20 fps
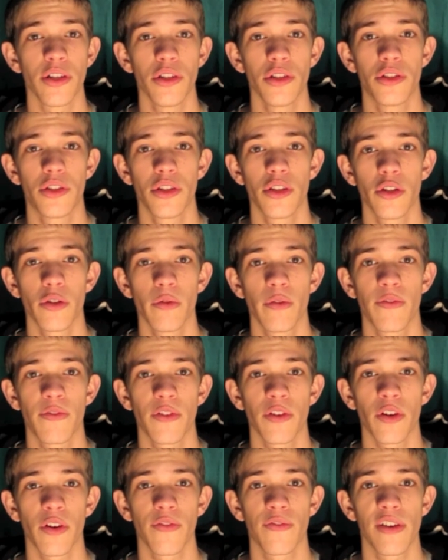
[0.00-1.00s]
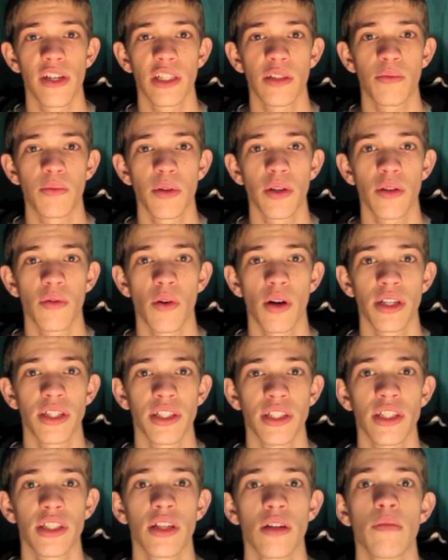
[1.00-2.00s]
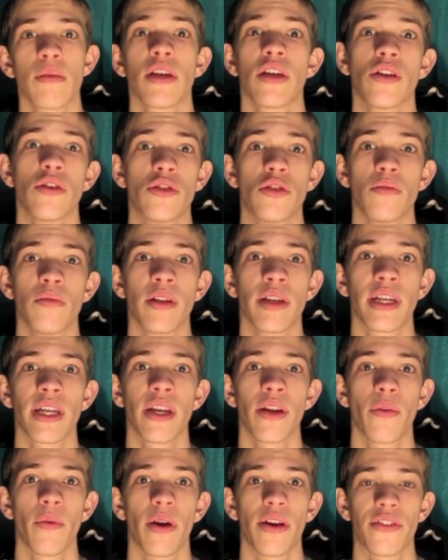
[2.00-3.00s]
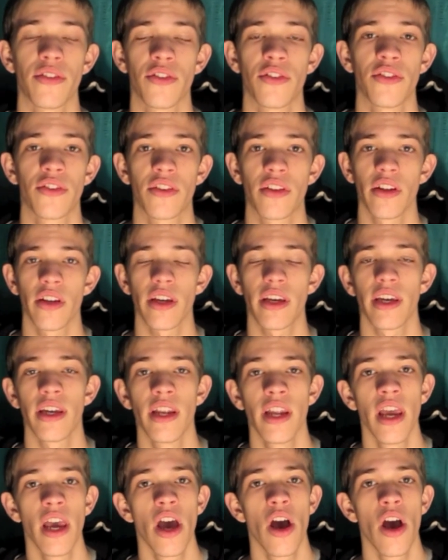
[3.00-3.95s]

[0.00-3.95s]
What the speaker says: YouTube, if you're on Facebook watching this, it'll be a YouTube link anyway, so just click it